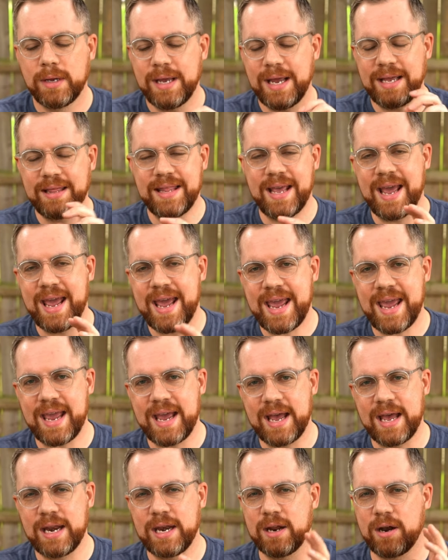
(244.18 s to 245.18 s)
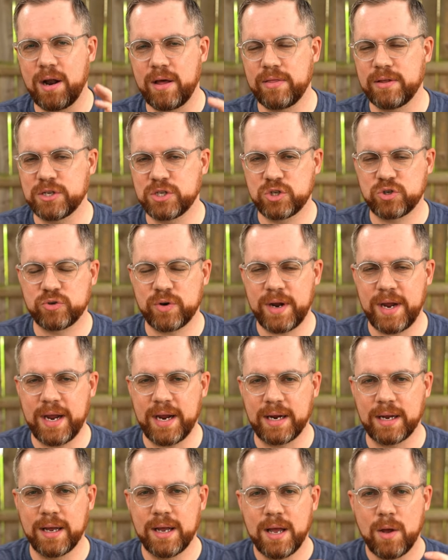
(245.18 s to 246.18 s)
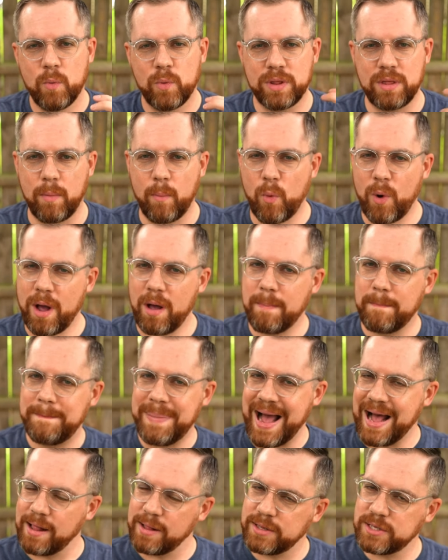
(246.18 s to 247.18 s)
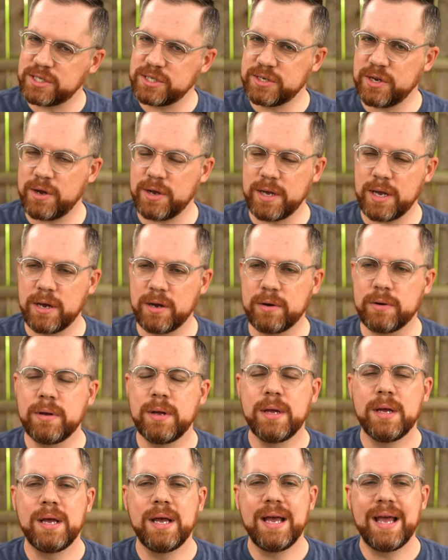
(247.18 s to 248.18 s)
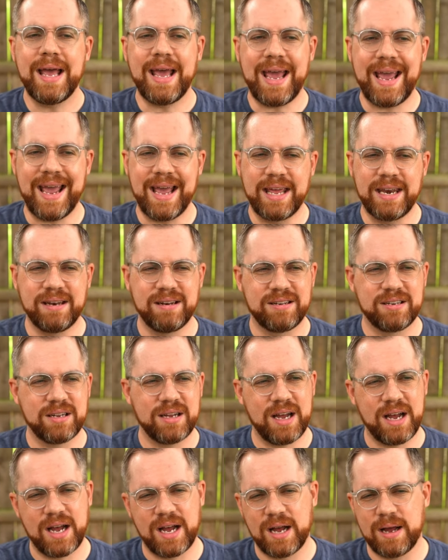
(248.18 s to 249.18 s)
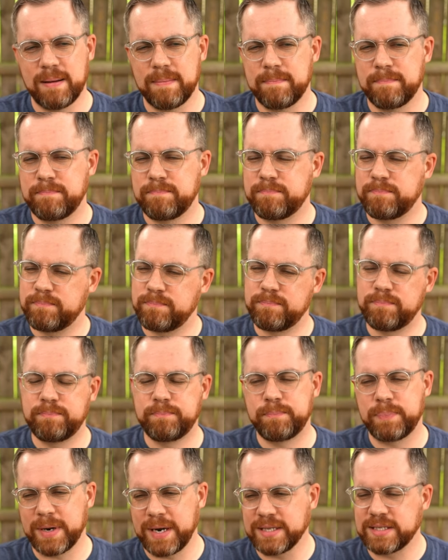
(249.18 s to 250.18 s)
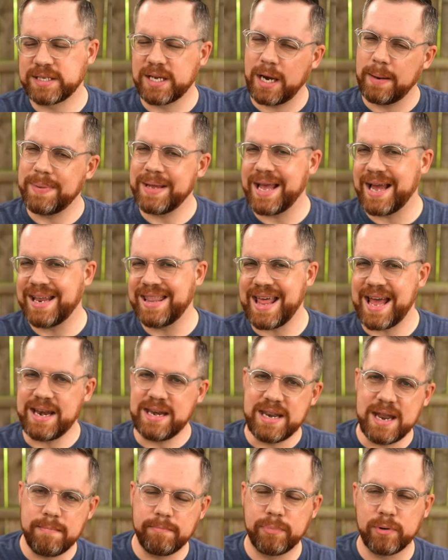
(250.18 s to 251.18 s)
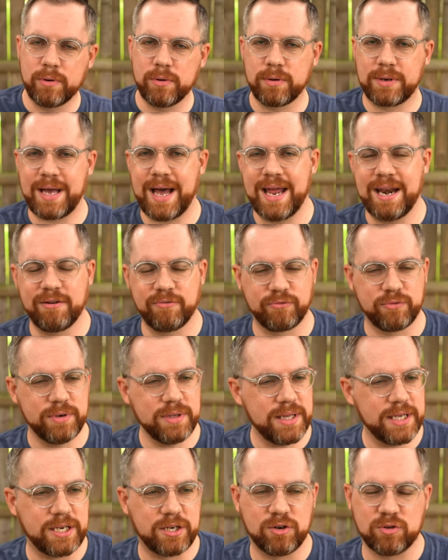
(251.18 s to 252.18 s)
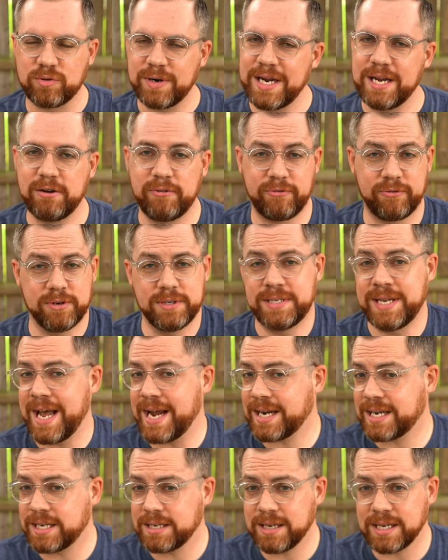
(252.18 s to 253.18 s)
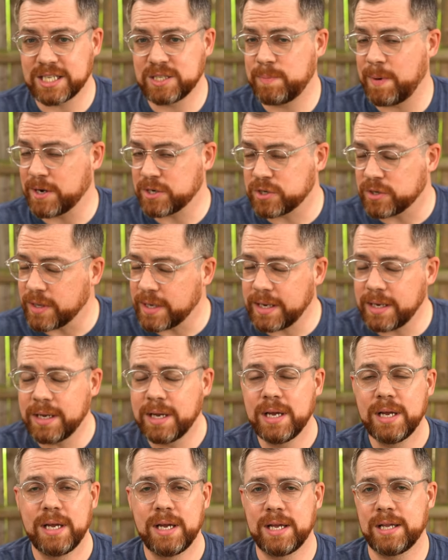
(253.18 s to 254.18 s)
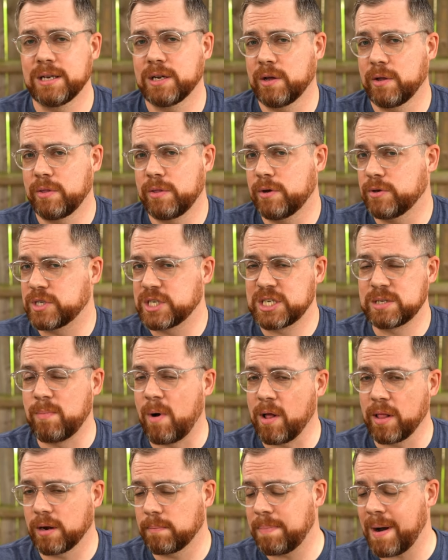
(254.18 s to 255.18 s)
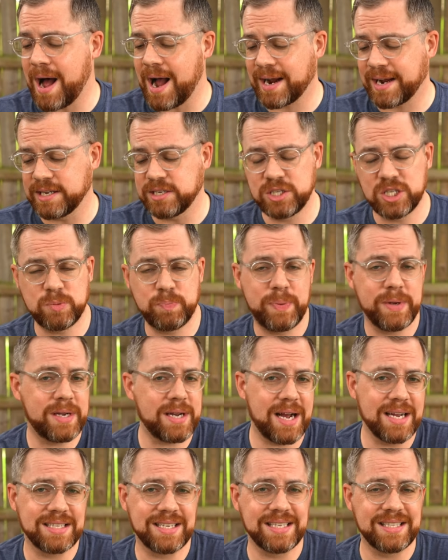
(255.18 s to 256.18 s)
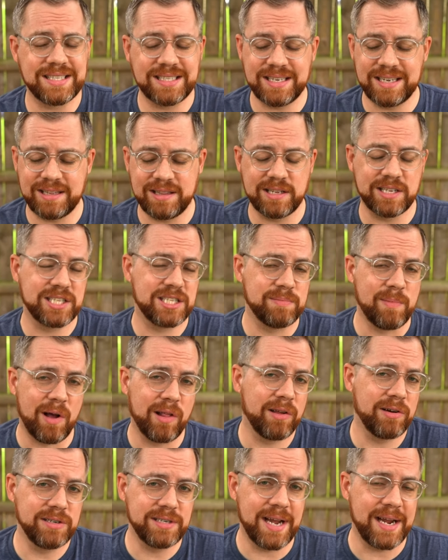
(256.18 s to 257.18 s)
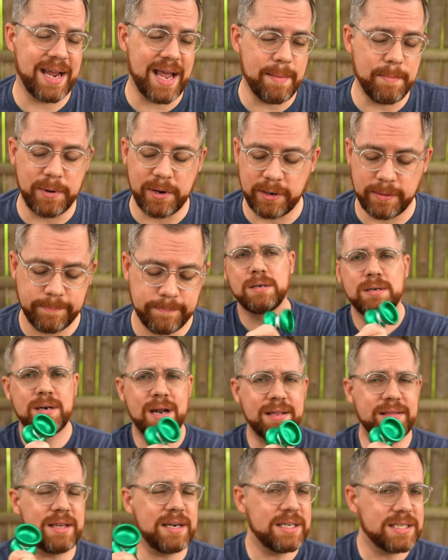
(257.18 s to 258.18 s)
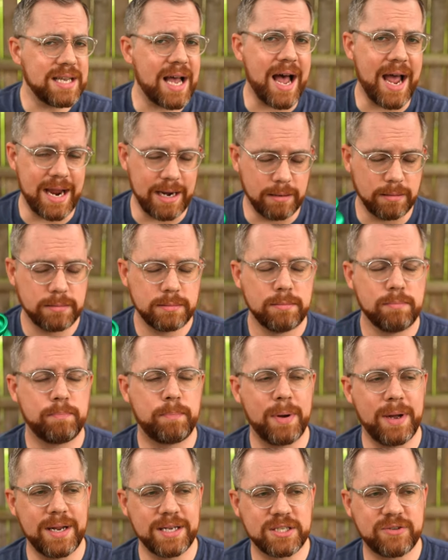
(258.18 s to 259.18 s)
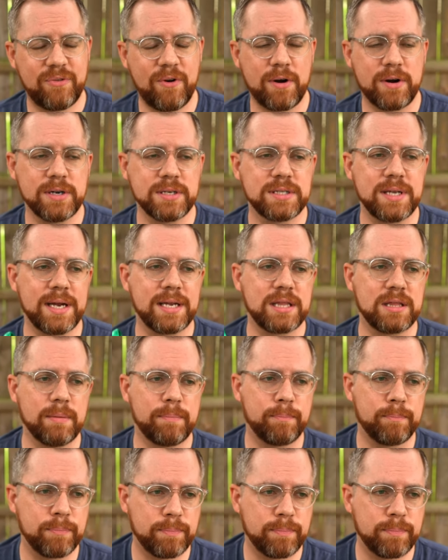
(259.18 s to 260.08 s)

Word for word: in the hand and on the string with a well-balanced yo-yo. And, uh, but it's gonna be in that nimble kind of, really great for tech, especially in those smaller pockets, just because it's in the smaller diameter. Not the design, but as far as like the